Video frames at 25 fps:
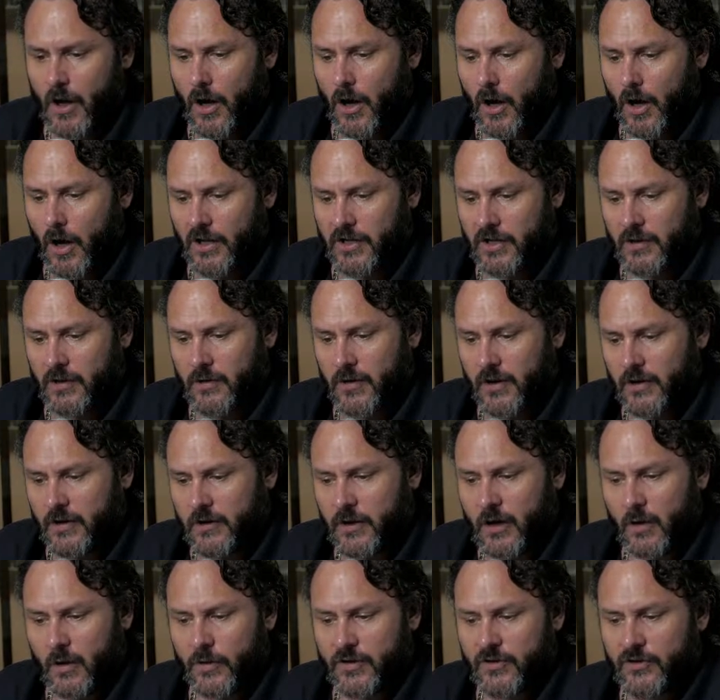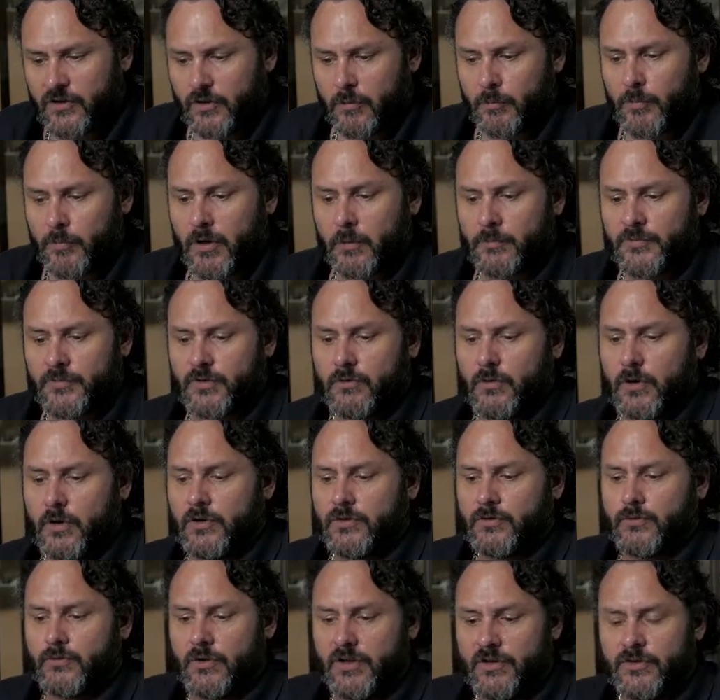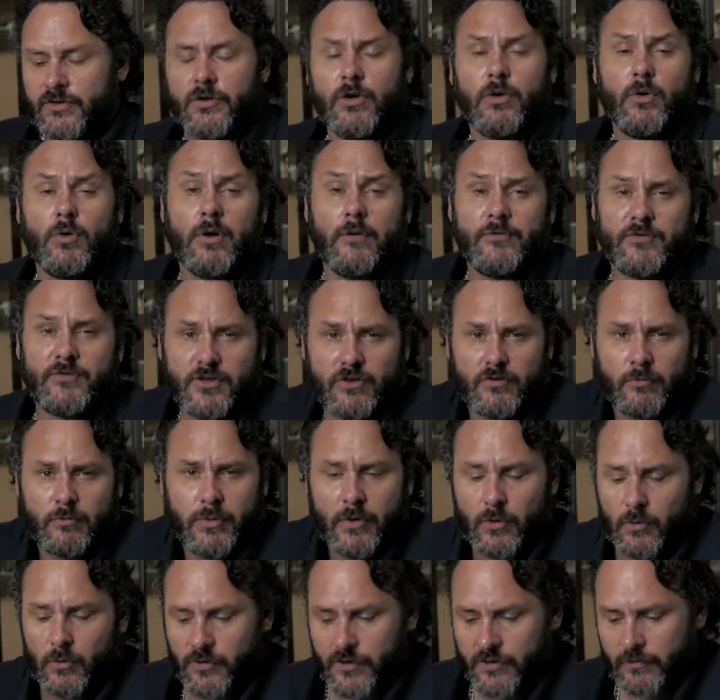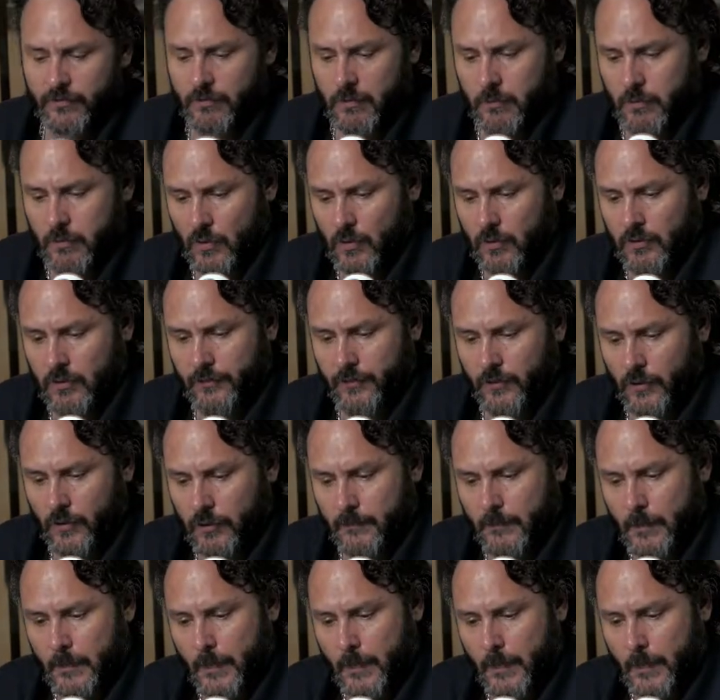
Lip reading: I can then go into Bob's Groceries, who I've just built this report for.